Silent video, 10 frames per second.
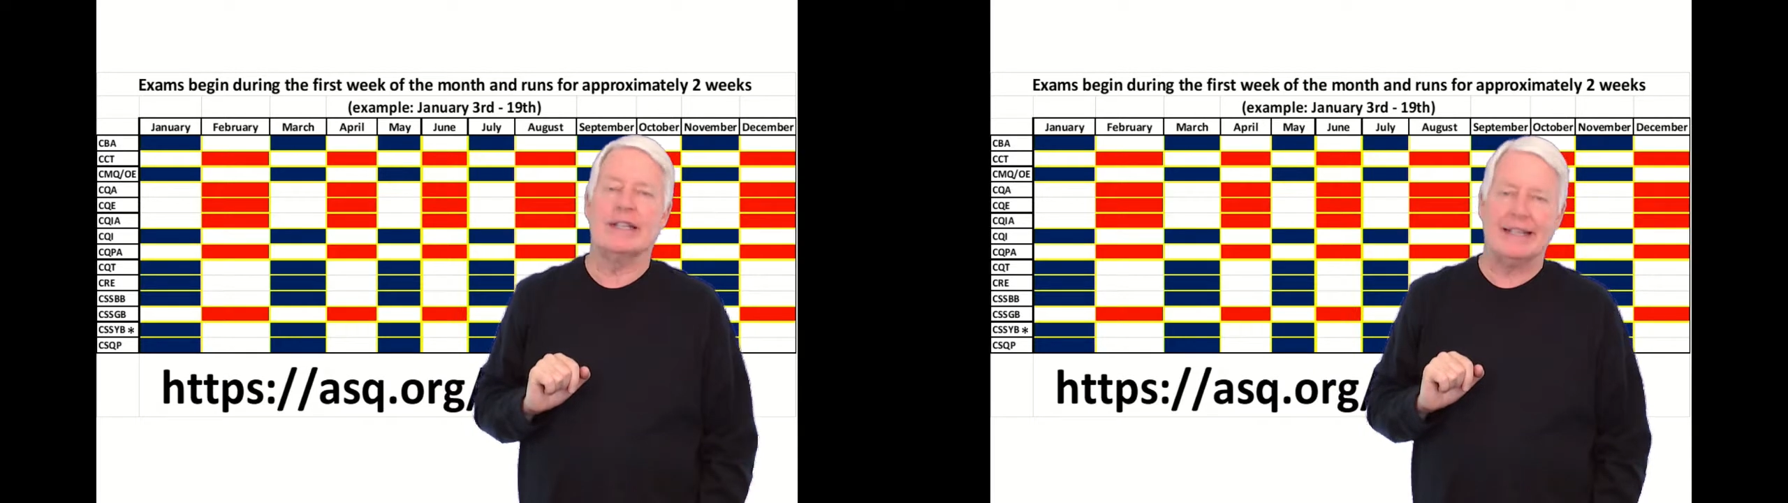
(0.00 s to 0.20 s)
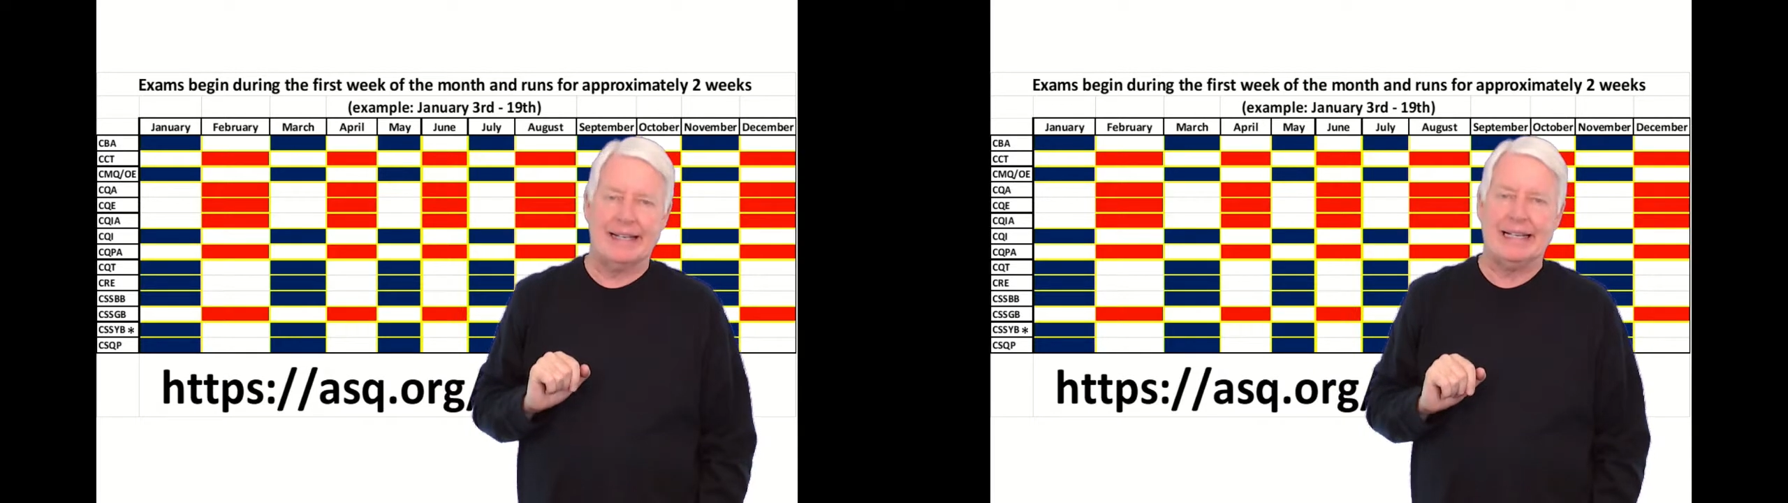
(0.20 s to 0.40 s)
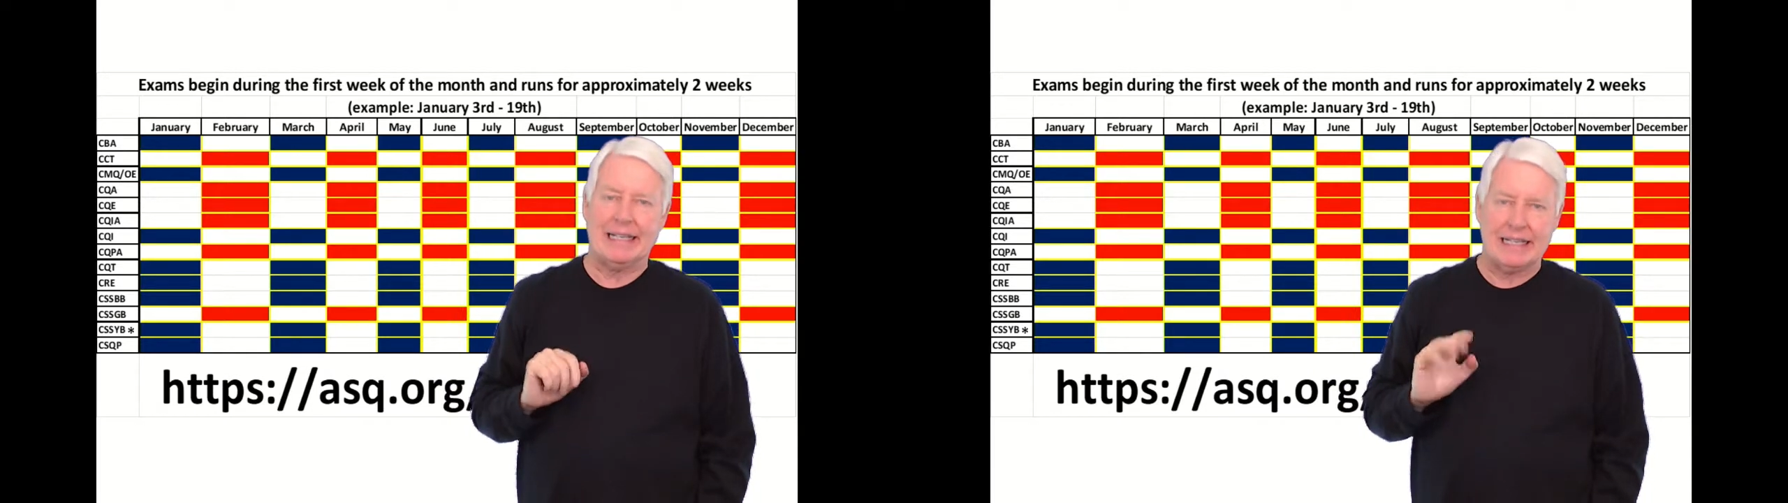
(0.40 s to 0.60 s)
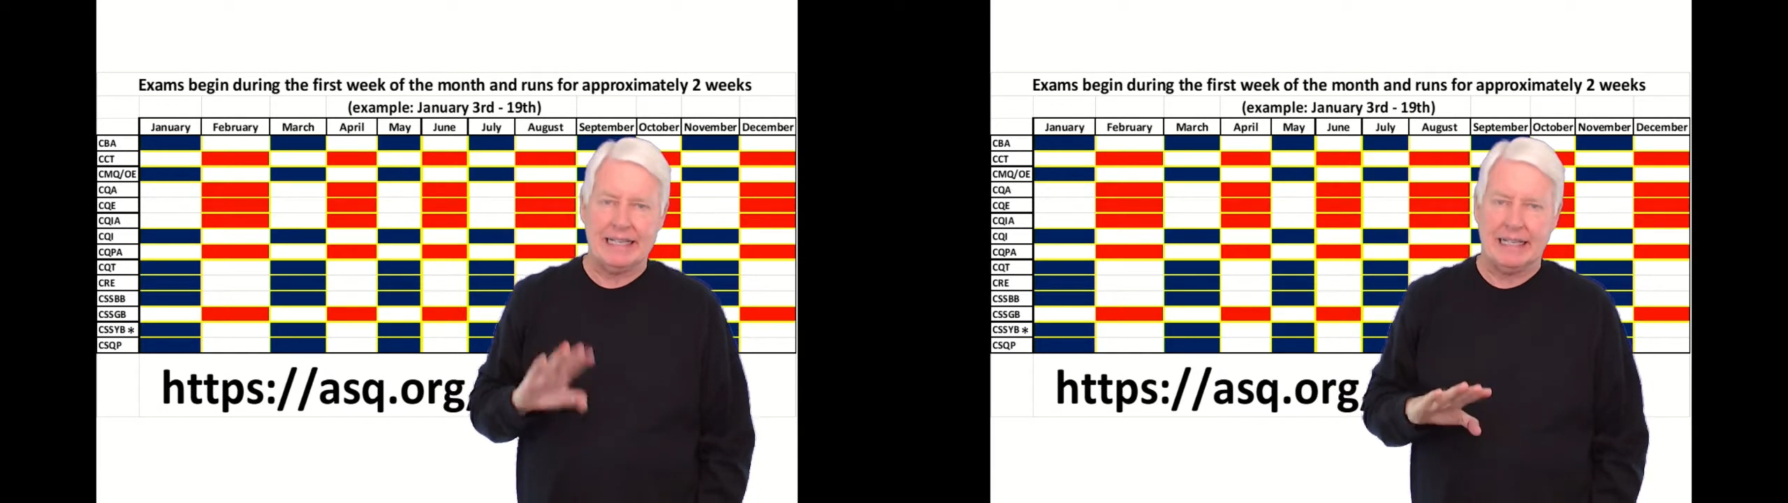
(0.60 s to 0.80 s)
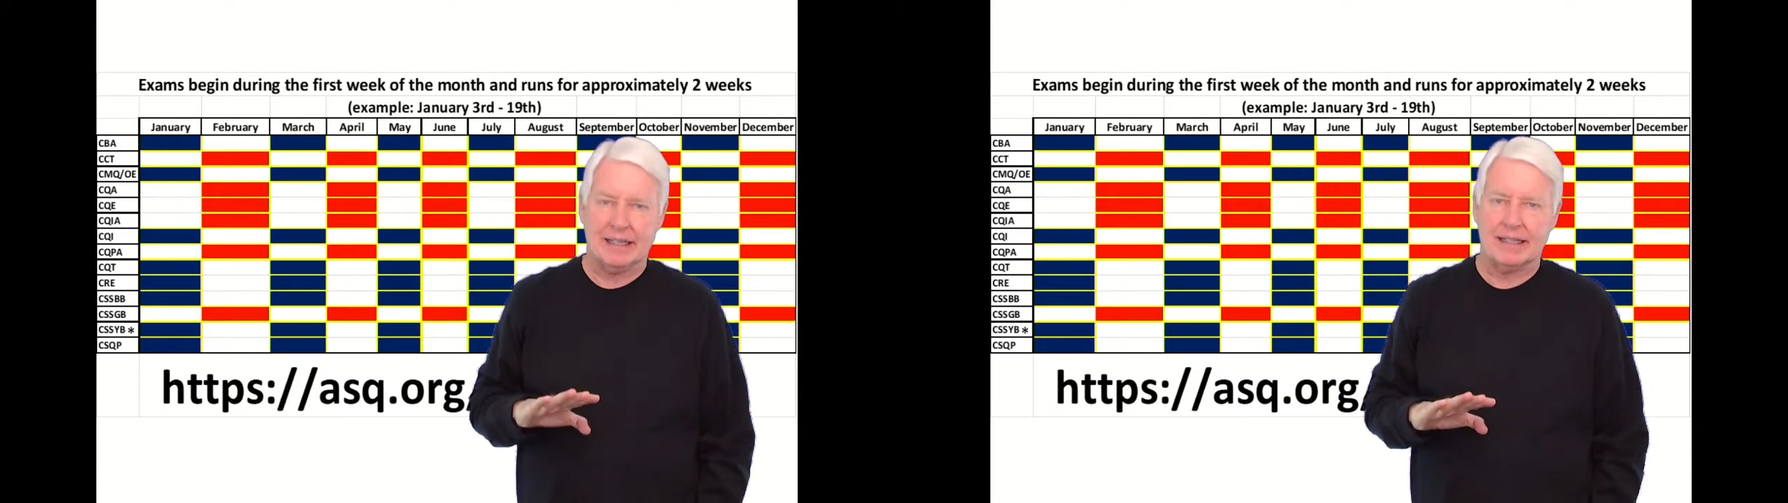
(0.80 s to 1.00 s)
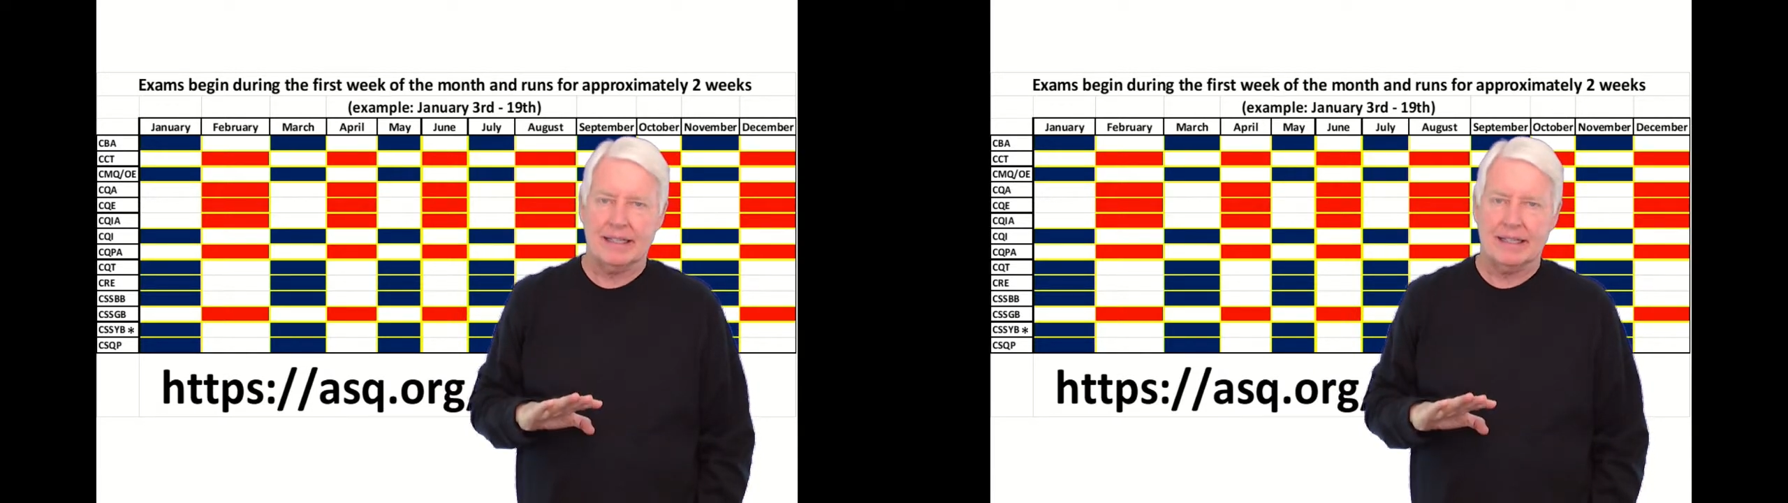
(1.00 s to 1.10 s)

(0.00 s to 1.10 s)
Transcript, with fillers: to the nineteenth.